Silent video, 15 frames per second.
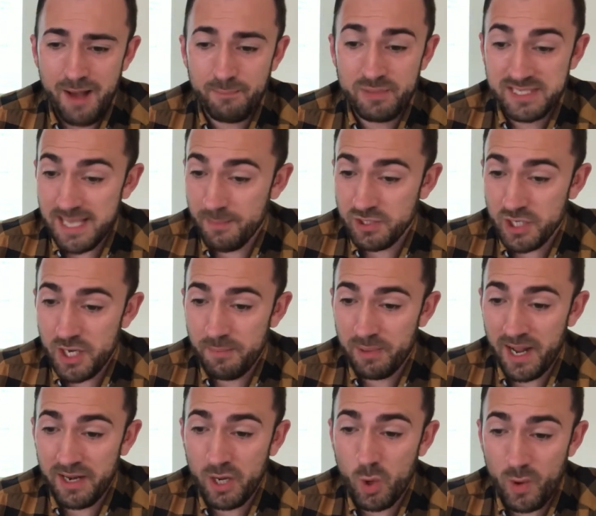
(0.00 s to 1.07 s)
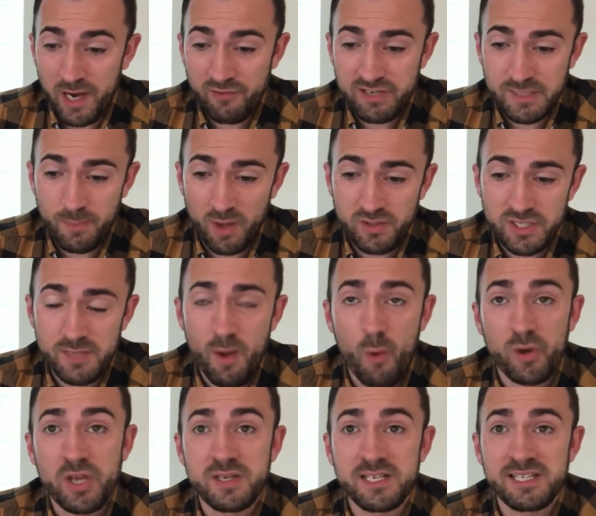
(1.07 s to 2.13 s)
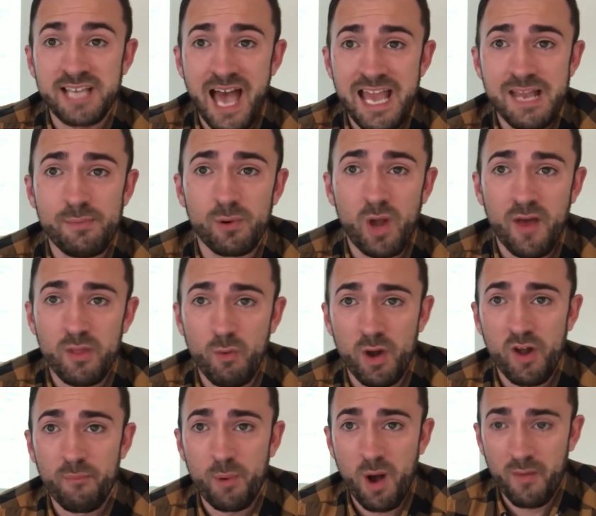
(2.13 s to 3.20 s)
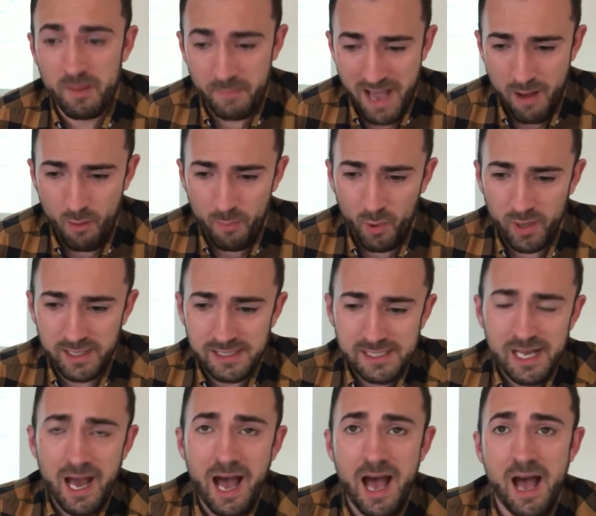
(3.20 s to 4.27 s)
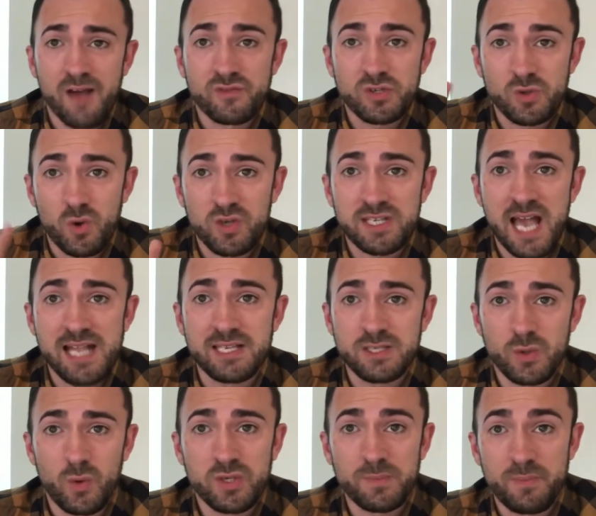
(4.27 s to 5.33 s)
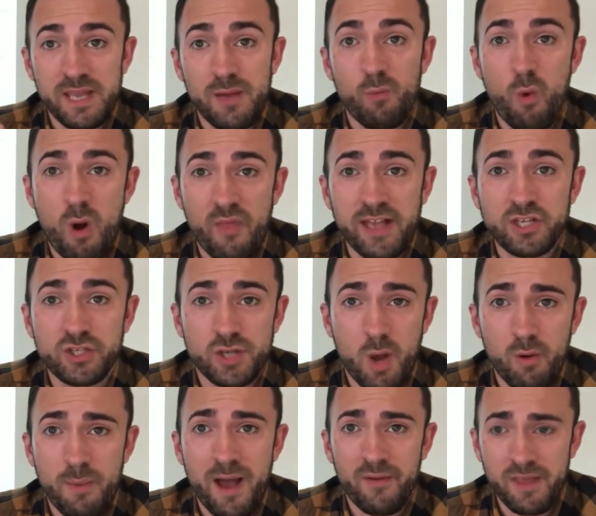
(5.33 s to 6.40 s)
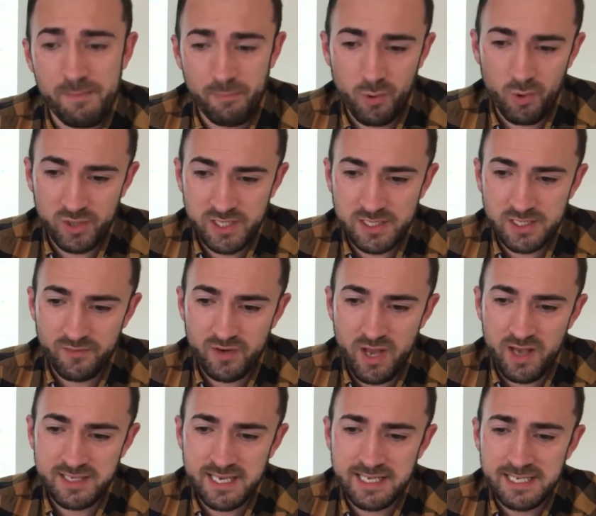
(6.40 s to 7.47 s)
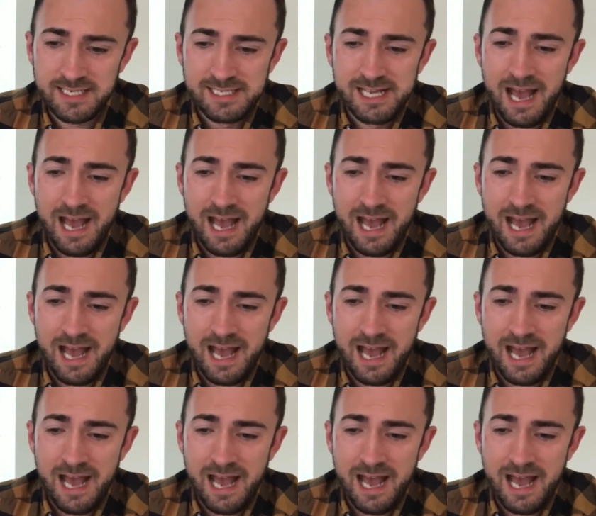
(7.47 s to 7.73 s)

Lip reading: Step 2, plan a quick response. You might want to use a table like the one I've put on the PowerPoint of source A and source B and what they show about the importance of nurses.